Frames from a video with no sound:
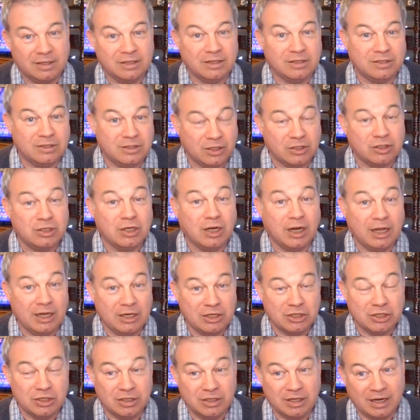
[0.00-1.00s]
the
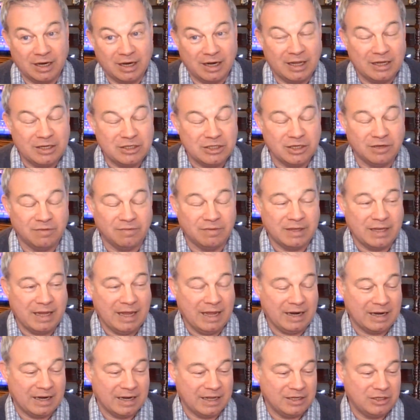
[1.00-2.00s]
selection and election of the
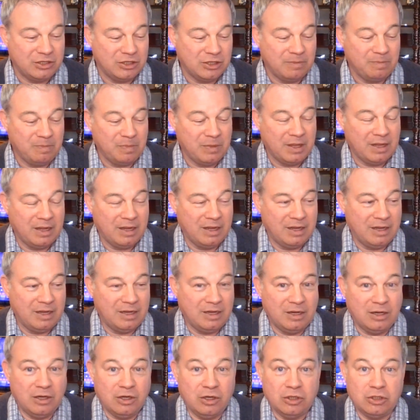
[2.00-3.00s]
candidates,
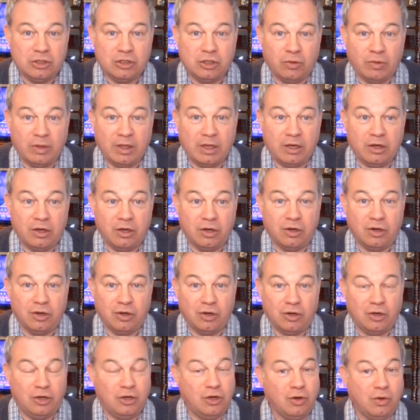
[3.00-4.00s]
so that
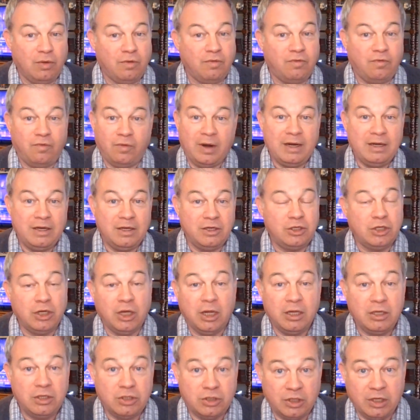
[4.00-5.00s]
you're afraid to
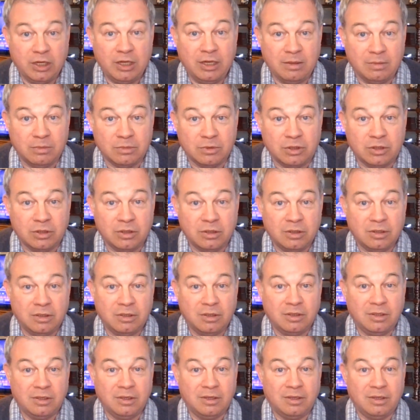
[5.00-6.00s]
change teams
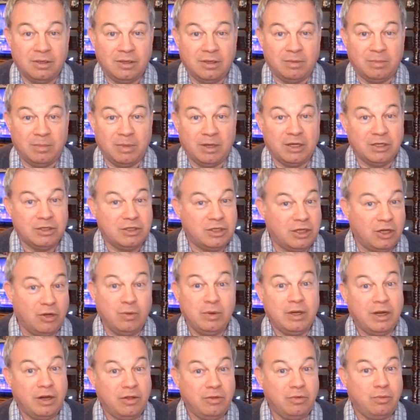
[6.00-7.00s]
because the
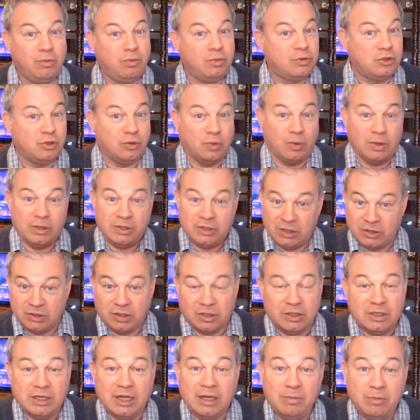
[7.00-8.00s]
only other choice is the
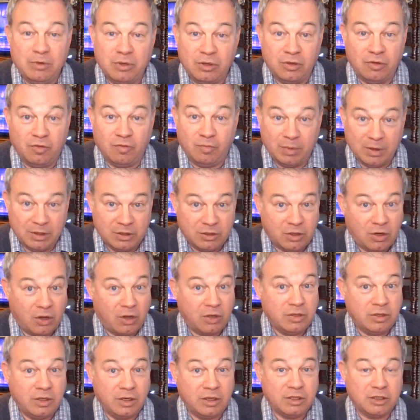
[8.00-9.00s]
team you've been
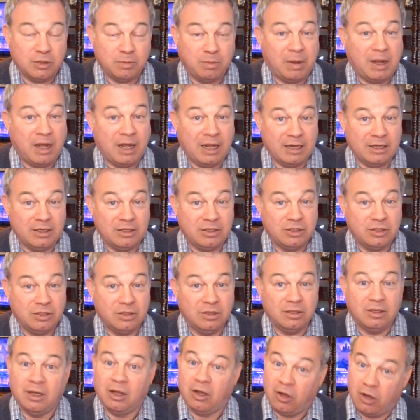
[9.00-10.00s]
taught to despise,
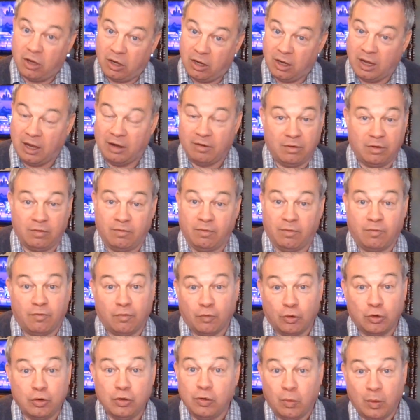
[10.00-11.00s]
and for
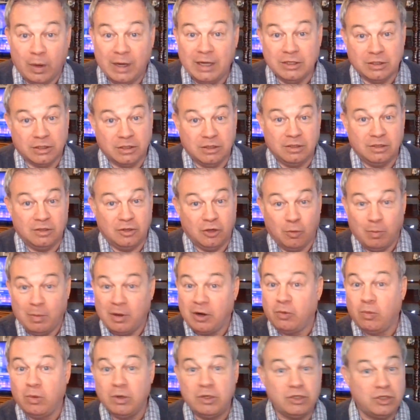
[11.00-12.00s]
good reason, no matter
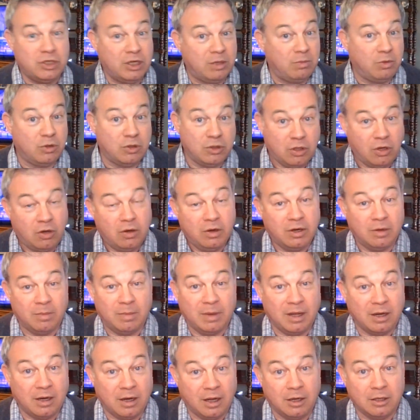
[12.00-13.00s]
which team you're talking
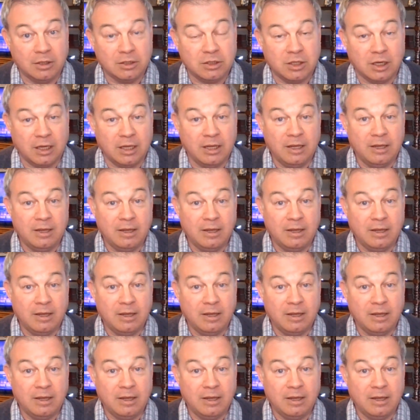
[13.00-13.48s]
about, honestly.